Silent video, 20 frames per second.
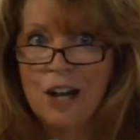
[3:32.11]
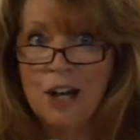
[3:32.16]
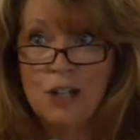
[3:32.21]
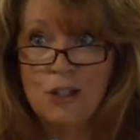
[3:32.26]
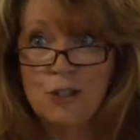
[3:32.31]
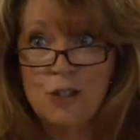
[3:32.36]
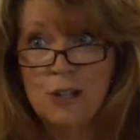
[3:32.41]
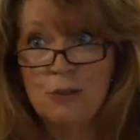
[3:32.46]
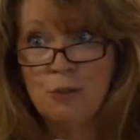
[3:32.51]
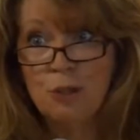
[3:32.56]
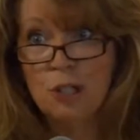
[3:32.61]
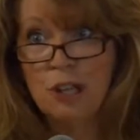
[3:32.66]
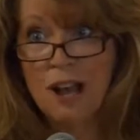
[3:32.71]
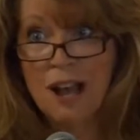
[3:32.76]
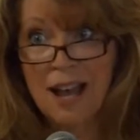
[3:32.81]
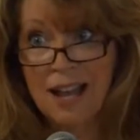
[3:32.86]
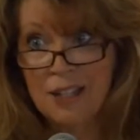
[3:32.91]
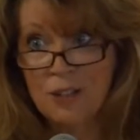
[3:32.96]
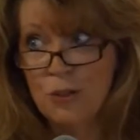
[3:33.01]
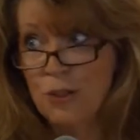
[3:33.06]
Our general
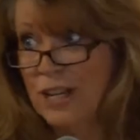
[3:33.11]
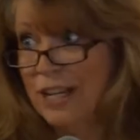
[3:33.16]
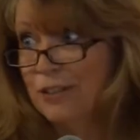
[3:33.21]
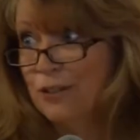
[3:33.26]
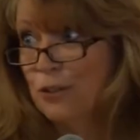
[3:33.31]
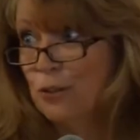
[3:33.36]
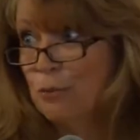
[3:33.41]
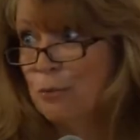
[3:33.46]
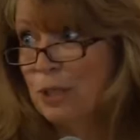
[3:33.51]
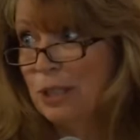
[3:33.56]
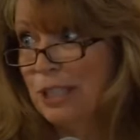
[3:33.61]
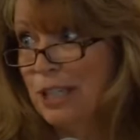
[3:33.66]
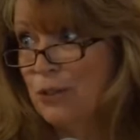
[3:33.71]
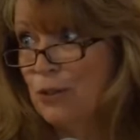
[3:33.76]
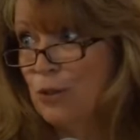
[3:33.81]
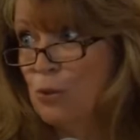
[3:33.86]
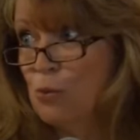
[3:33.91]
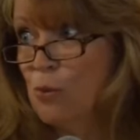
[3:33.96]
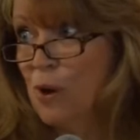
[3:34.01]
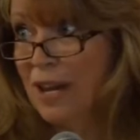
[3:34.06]
contractor,
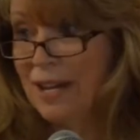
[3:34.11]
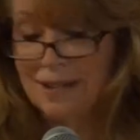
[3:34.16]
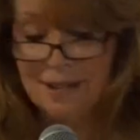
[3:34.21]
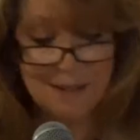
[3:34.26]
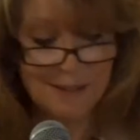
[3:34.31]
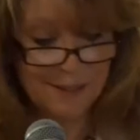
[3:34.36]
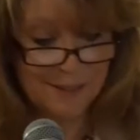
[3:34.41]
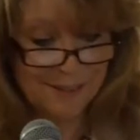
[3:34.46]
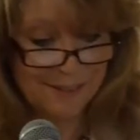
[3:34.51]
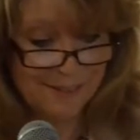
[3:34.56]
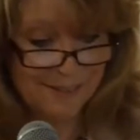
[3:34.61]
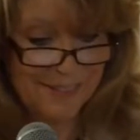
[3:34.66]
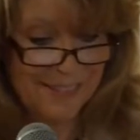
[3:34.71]
Milender White.